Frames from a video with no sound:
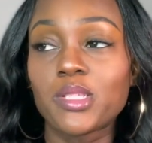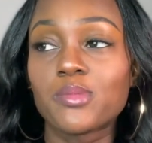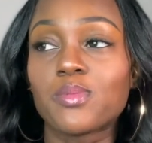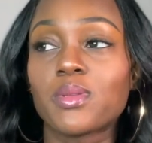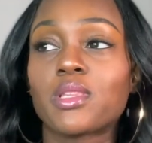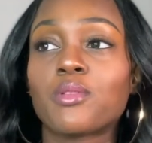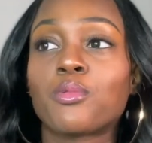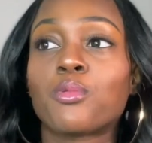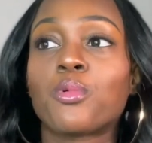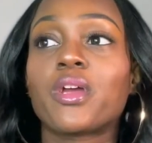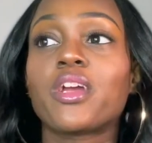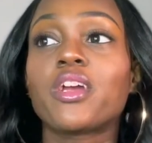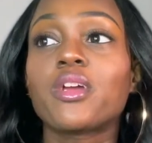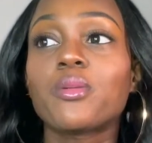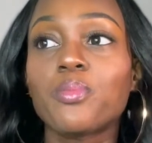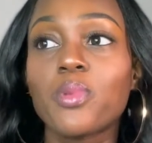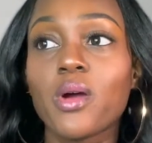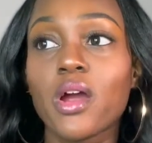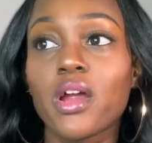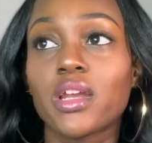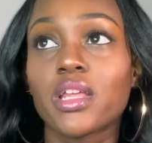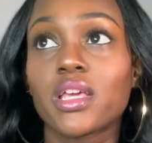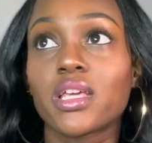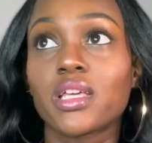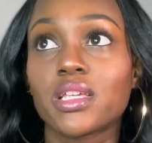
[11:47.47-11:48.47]
But the weird
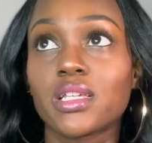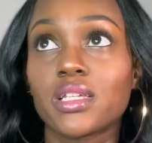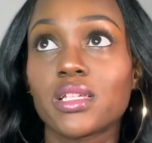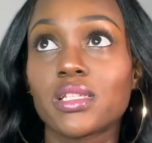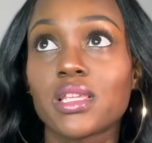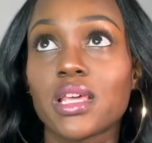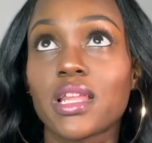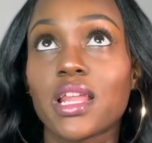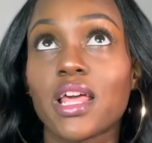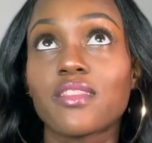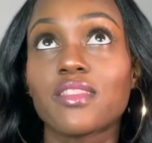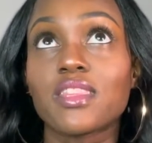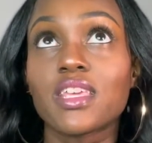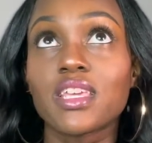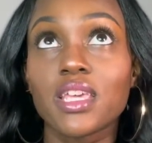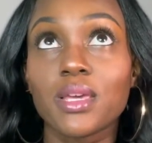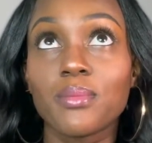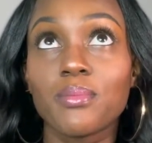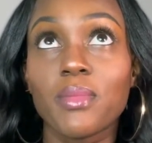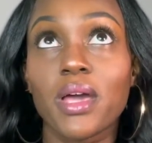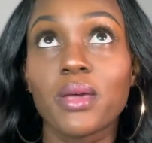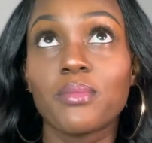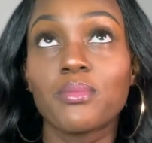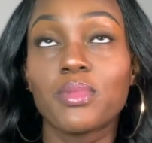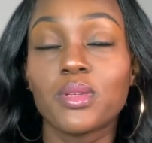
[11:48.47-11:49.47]
part is, and I think it
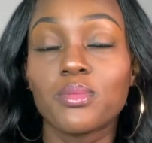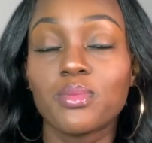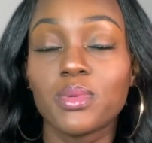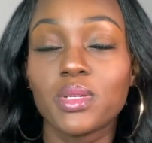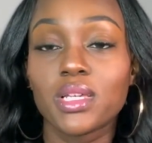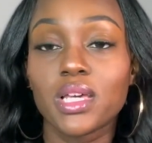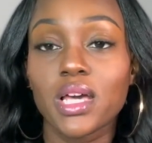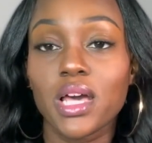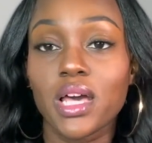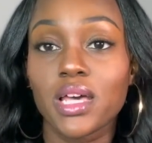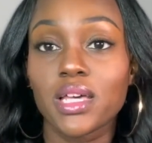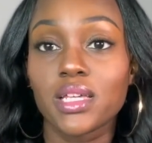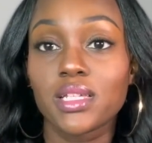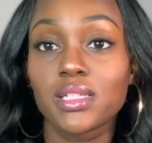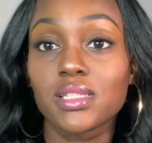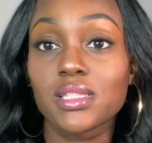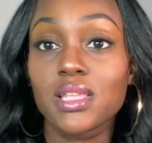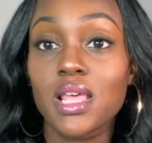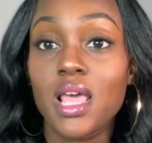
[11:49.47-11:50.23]
might be because